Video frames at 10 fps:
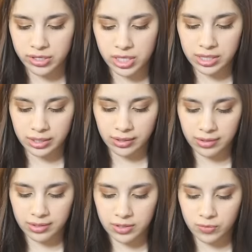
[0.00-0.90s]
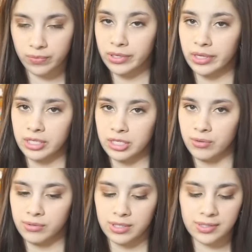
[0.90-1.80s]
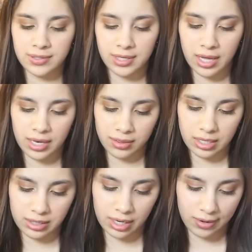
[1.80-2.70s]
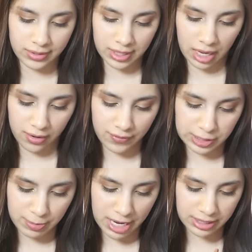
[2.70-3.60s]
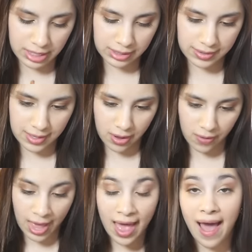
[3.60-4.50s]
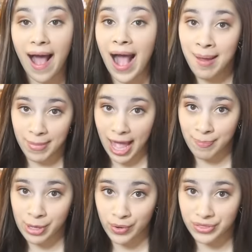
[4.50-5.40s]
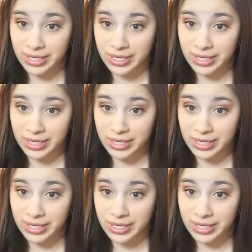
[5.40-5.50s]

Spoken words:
actually think that this is really cute. This is the kind of thing that I was kind of expecting, so I'm happy with